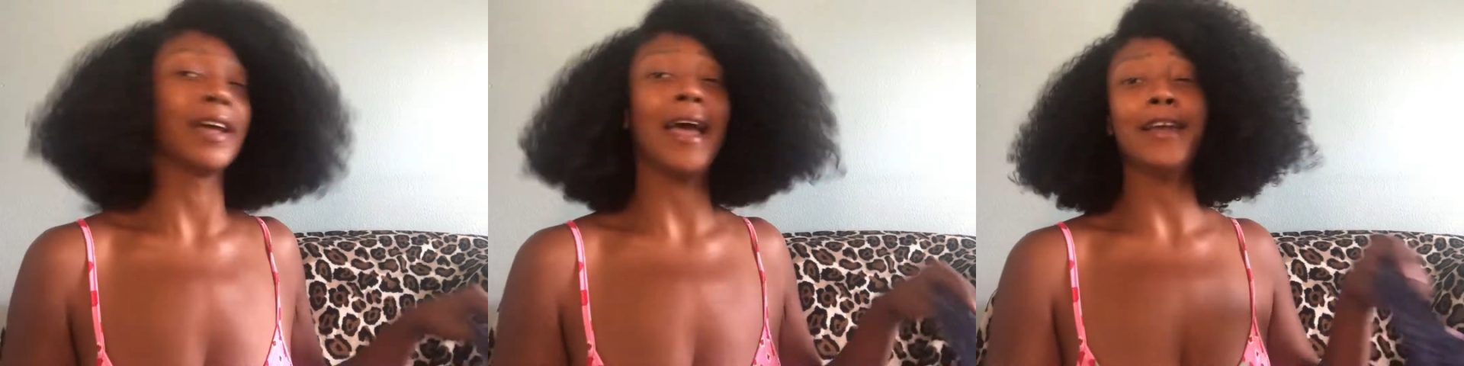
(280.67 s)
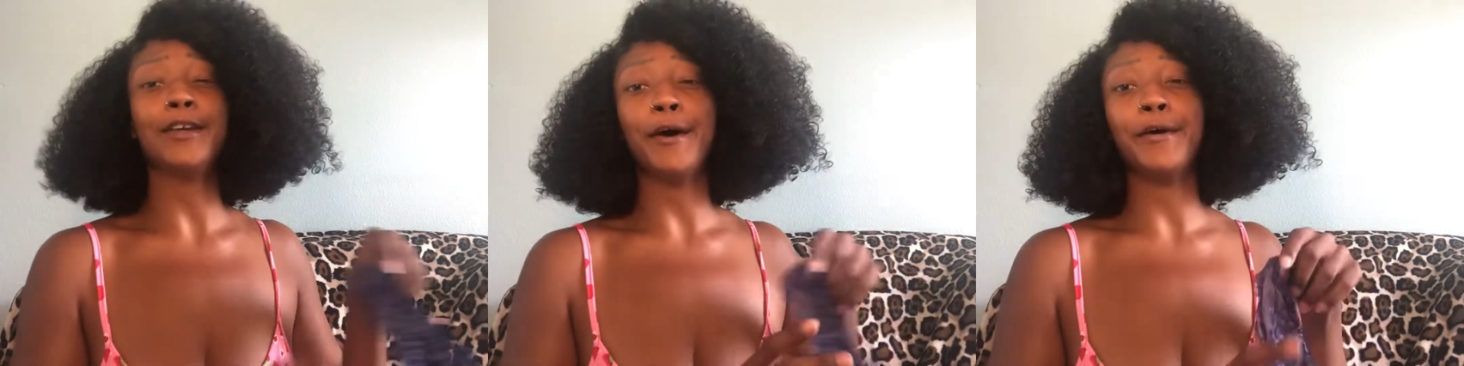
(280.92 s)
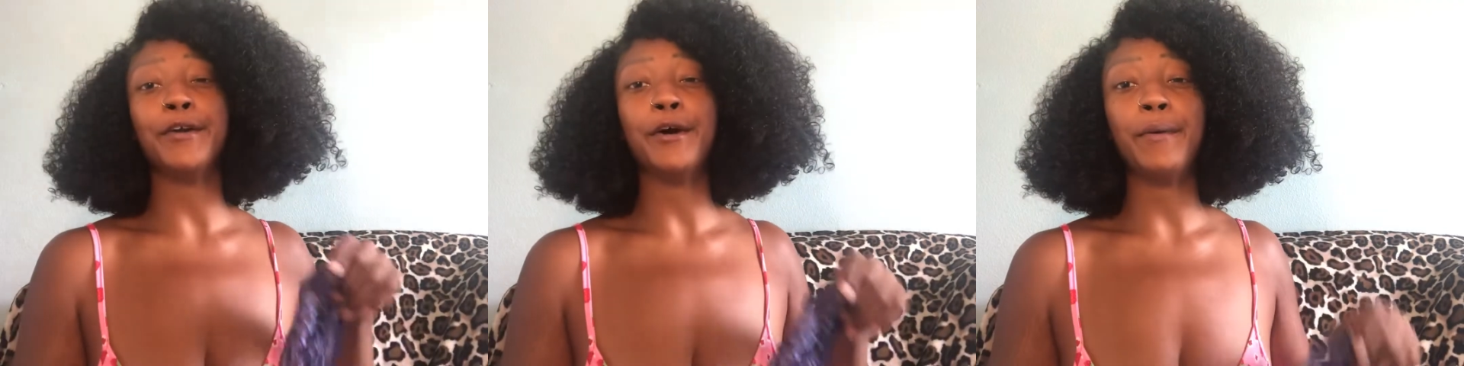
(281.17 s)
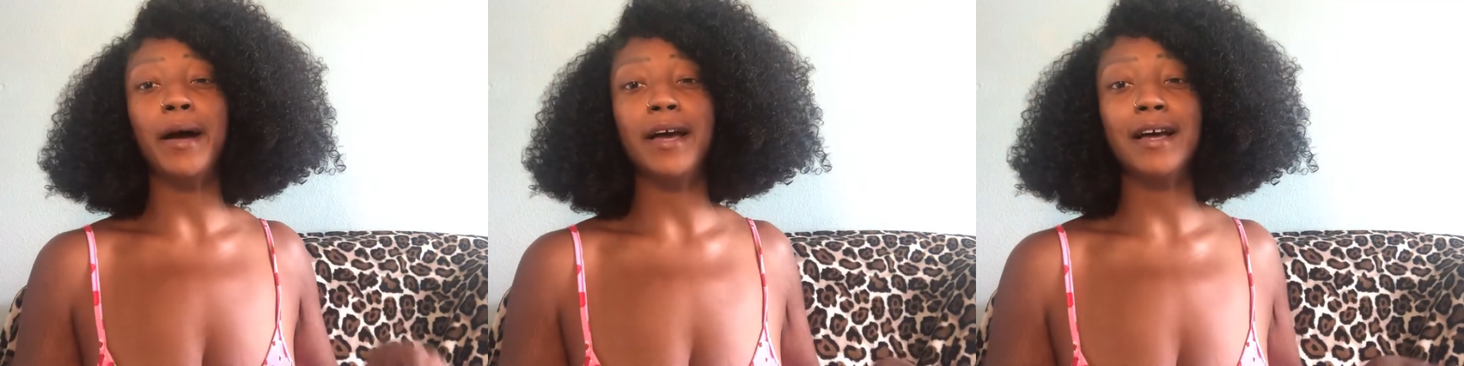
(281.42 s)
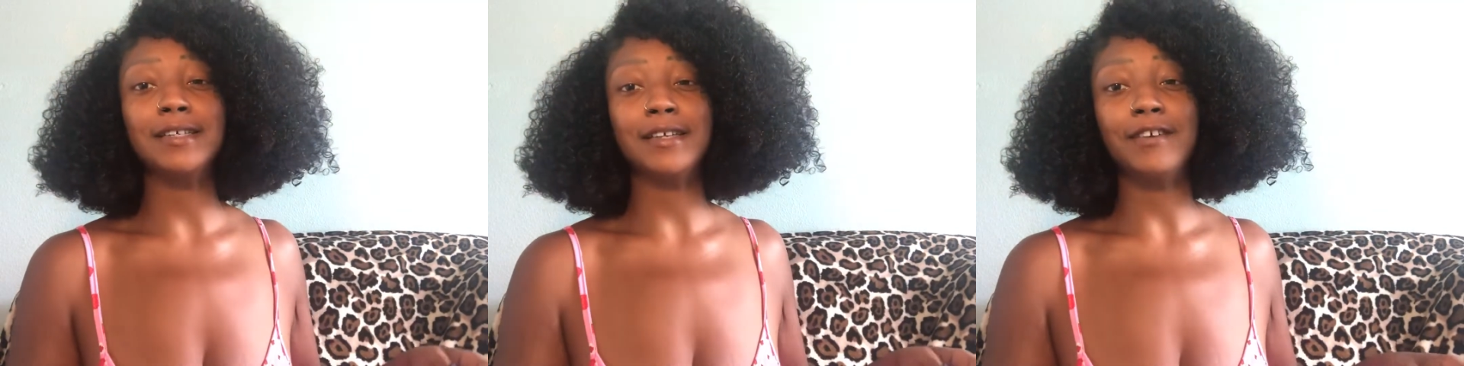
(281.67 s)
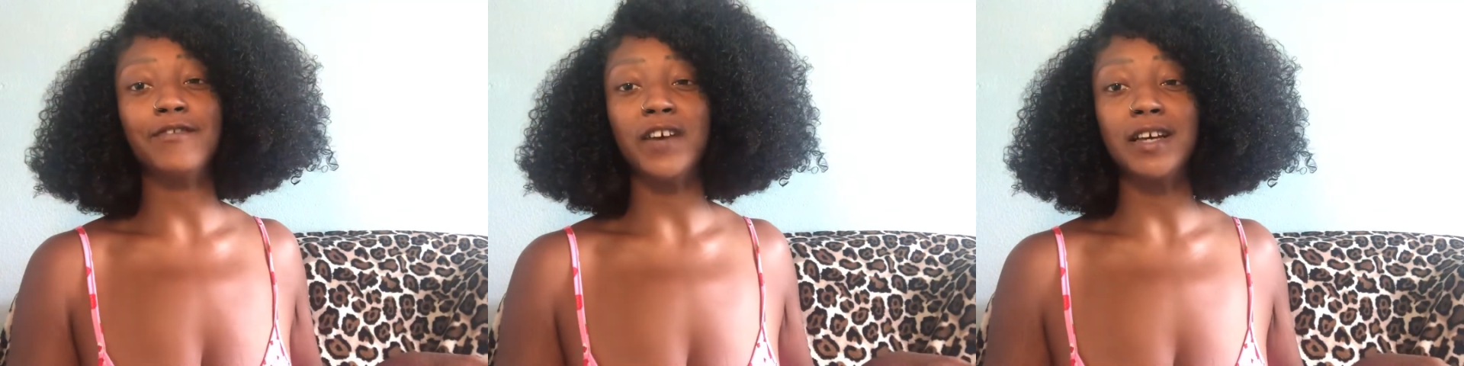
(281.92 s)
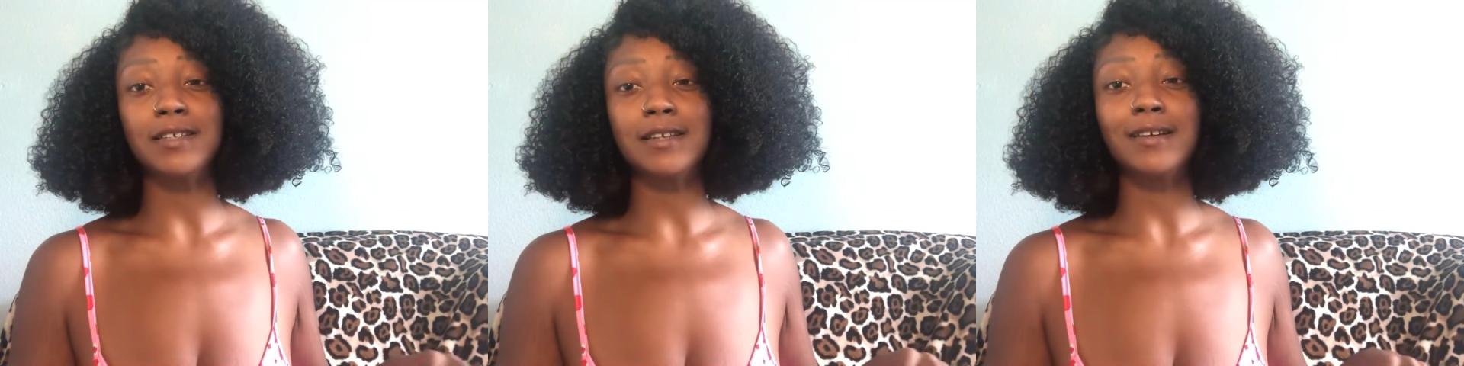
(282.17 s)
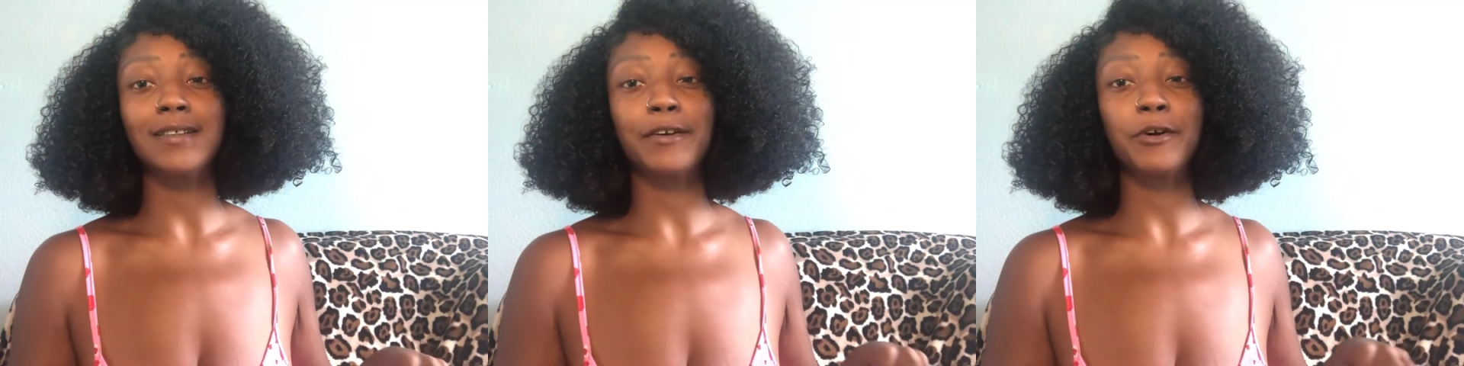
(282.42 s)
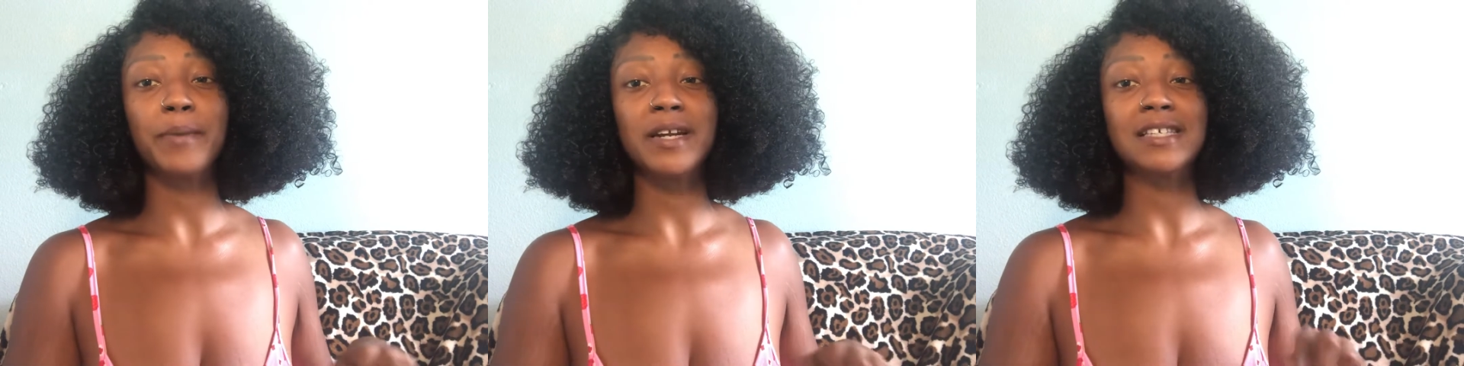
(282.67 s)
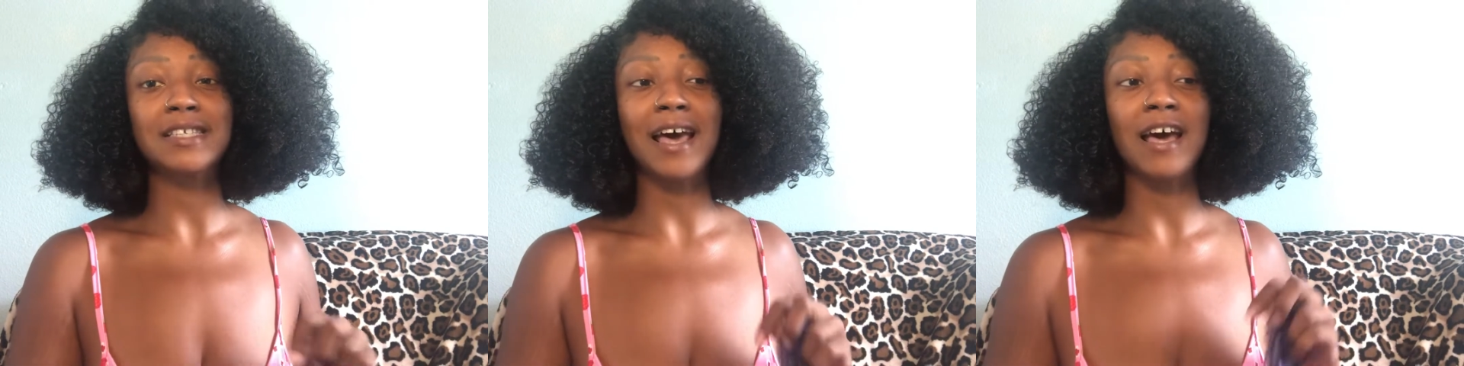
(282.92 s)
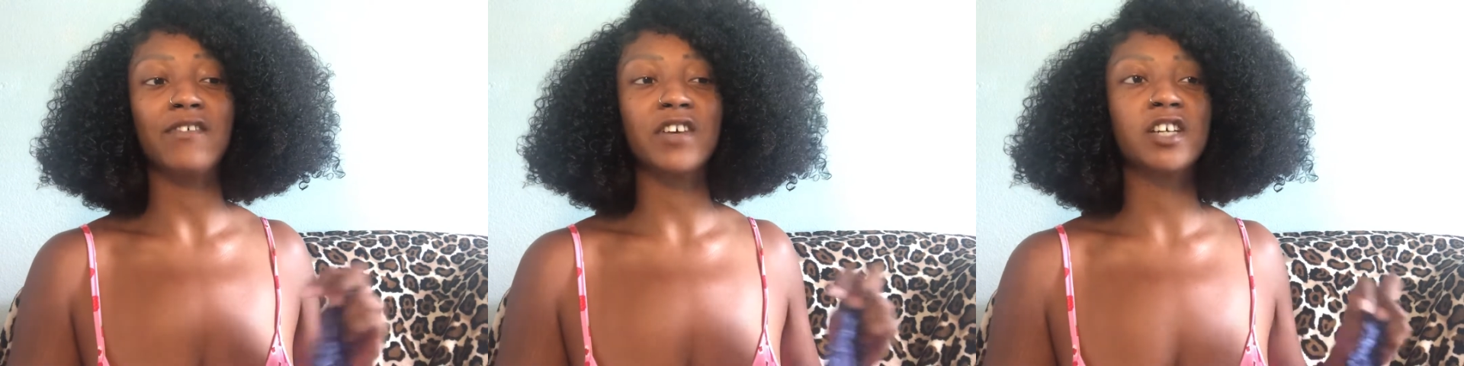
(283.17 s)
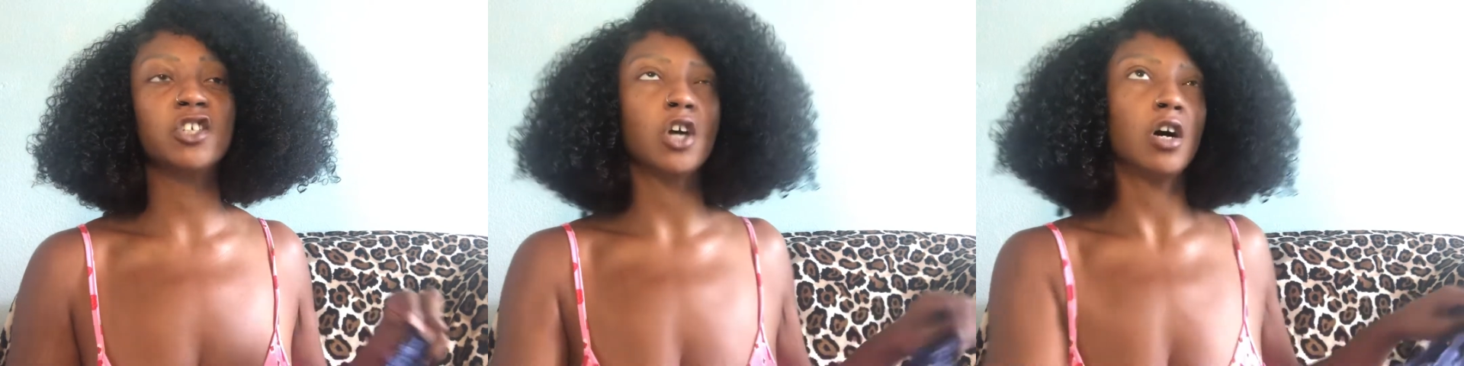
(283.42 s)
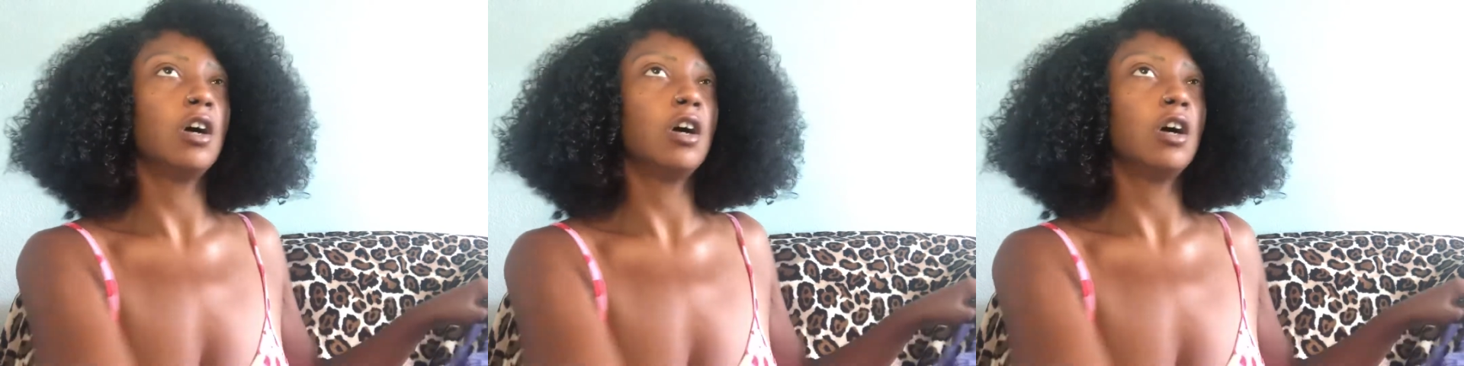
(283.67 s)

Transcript: And y'all know I had to invest in a little bit of Savage.